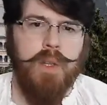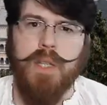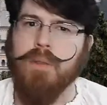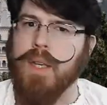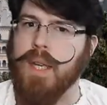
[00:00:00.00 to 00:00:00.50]

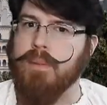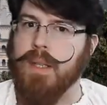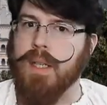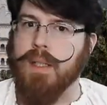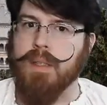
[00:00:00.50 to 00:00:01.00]
you came
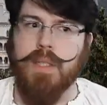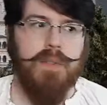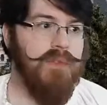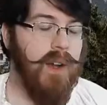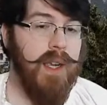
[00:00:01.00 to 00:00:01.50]
here to
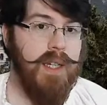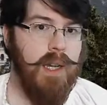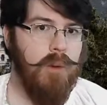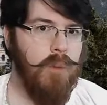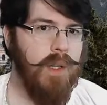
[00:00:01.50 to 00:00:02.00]
find
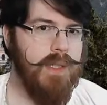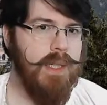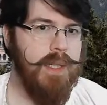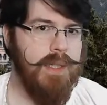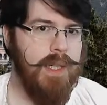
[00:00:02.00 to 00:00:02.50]
out what
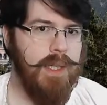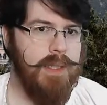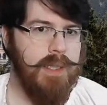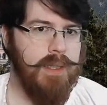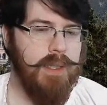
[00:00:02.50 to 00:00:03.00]
today's
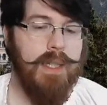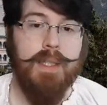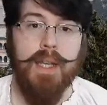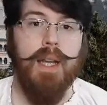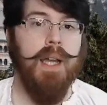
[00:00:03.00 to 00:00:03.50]
cocktail is,
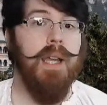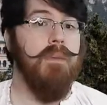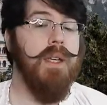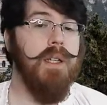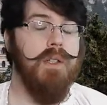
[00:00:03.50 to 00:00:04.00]
and I
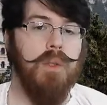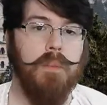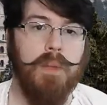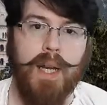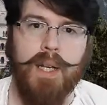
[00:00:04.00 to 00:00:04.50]
am here to
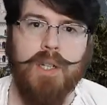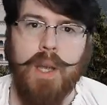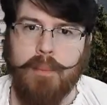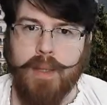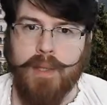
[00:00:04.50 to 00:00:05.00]
oblige,
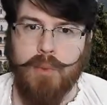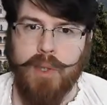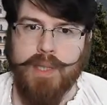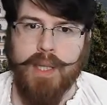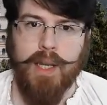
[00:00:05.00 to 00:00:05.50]
because
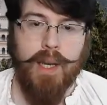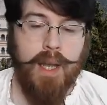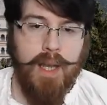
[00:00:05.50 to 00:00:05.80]
once again,